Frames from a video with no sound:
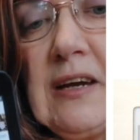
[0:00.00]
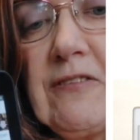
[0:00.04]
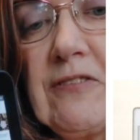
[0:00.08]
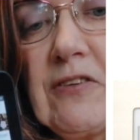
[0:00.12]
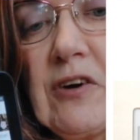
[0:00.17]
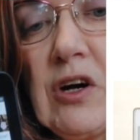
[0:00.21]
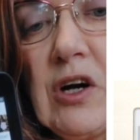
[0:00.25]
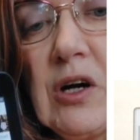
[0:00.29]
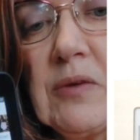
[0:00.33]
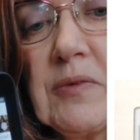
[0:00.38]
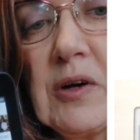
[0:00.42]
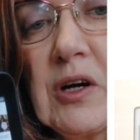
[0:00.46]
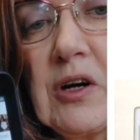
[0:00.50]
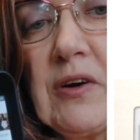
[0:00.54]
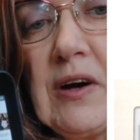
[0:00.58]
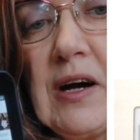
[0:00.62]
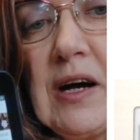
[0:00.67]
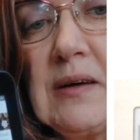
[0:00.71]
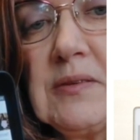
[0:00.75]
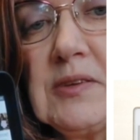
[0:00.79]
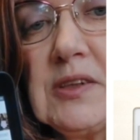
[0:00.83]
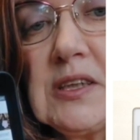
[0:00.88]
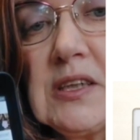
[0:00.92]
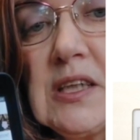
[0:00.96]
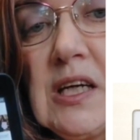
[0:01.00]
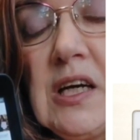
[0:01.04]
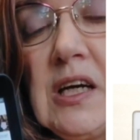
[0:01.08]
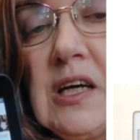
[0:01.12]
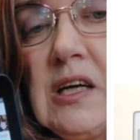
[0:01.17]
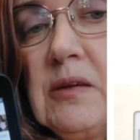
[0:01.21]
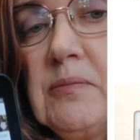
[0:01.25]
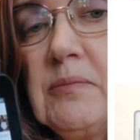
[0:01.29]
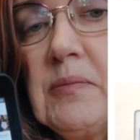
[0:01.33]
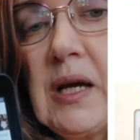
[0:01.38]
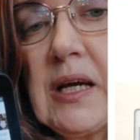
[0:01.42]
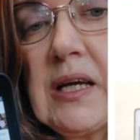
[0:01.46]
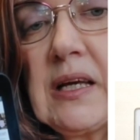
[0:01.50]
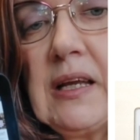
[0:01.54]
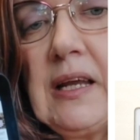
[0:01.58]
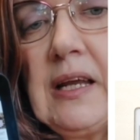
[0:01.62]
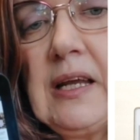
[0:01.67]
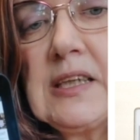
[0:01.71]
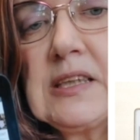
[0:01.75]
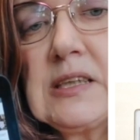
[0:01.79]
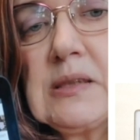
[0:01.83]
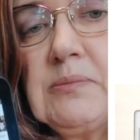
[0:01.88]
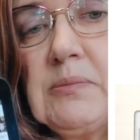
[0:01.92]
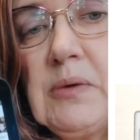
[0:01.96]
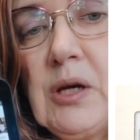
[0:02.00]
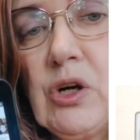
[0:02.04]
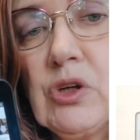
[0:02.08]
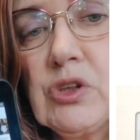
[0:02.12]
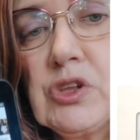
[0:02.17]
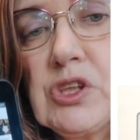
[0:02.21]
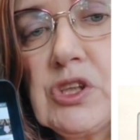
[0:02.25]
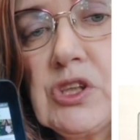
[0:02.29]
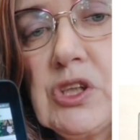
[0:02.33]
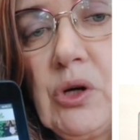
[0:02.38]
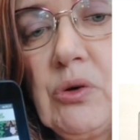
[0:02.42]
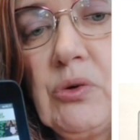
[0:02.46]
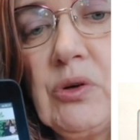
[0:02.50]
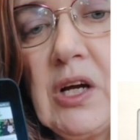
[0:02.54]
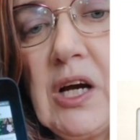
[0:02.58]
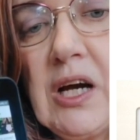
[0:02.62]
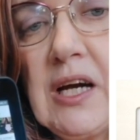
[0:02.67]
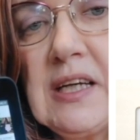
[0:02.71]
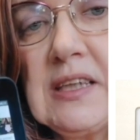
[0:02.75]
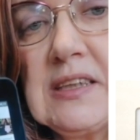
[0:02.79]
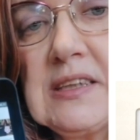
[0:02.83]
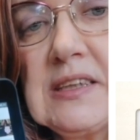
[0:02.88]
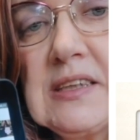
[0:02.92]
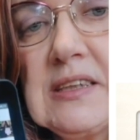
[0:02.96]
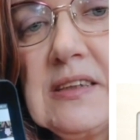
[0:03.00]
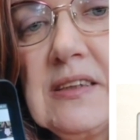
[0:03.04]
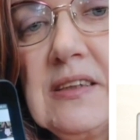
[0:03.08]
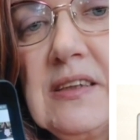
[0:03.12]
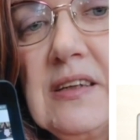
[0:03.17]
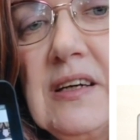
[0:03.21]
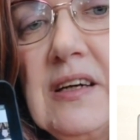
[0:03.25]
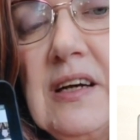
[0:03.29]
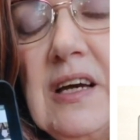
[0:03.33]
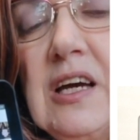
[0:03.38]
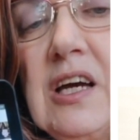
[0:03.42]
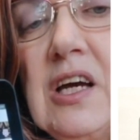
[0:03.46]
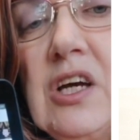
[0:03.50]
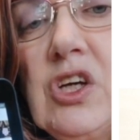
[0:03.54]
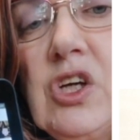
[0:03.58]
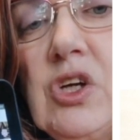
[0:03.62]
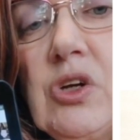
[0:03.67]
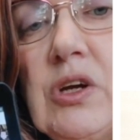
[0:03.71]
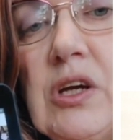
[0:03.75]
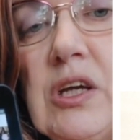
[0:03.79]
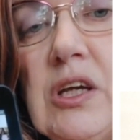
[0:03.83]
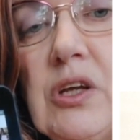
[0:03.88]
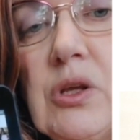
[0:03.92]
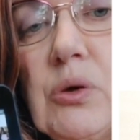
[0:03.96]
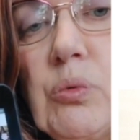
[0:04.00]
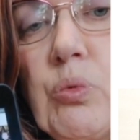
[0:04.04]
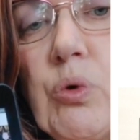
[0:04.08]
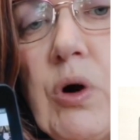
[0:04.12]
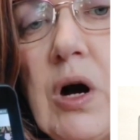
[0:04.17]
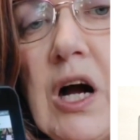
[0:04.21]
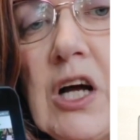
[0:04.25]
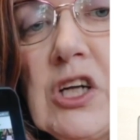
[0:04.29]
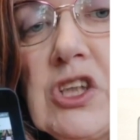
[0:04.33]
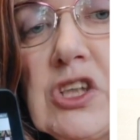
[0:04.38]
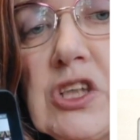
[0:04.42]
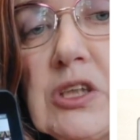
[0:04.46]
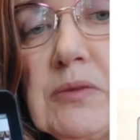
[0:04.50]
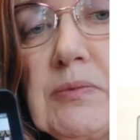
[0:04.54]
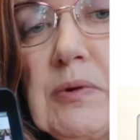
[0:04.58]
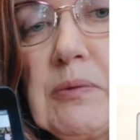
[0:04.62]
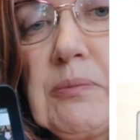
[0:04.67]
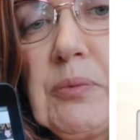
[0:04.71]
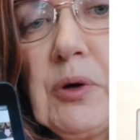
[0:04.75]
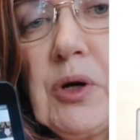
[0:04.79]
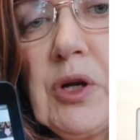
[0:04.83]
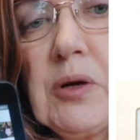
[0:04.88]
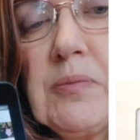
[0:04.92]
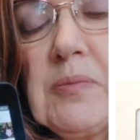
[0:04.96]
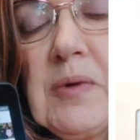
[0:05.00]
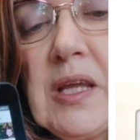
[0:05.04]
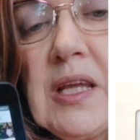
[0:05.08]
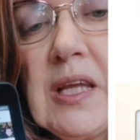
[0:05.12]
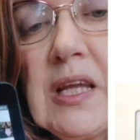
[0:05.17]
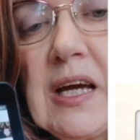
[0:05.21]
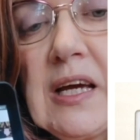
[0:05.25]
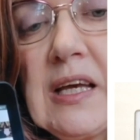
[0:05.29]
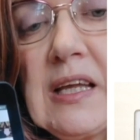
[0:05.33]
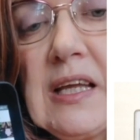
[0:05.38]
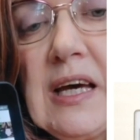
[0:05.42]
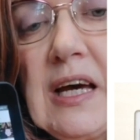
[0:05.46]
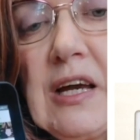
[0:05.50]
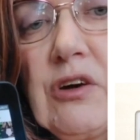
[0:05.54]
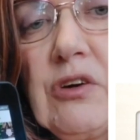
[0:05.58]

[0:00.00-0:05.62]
for hermit crabs. They smell so nice. You can either wash them and put them in like that, or